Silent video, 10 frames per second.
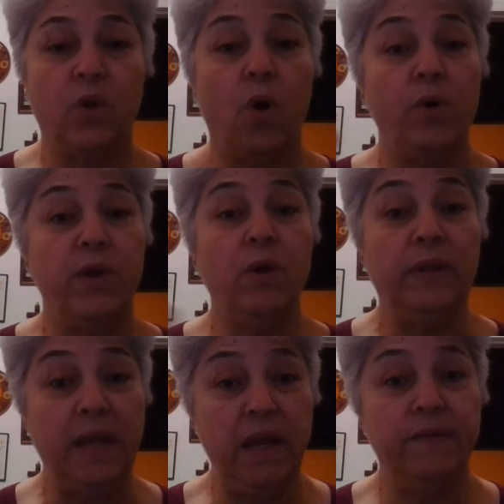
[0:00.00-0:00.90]
Are there
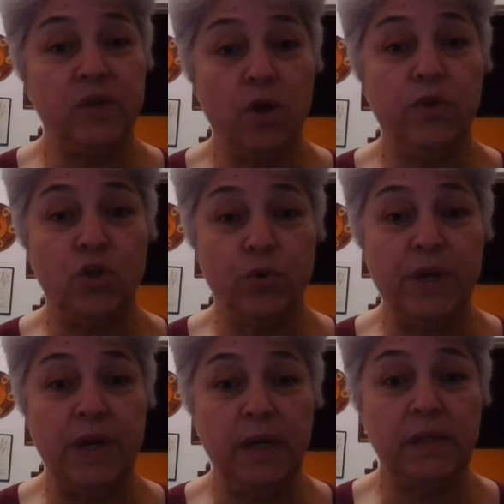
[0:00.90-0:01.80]
leaves on the
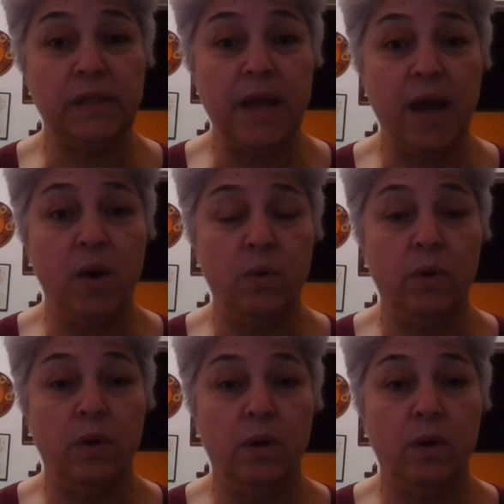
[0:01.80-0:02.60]
trees now?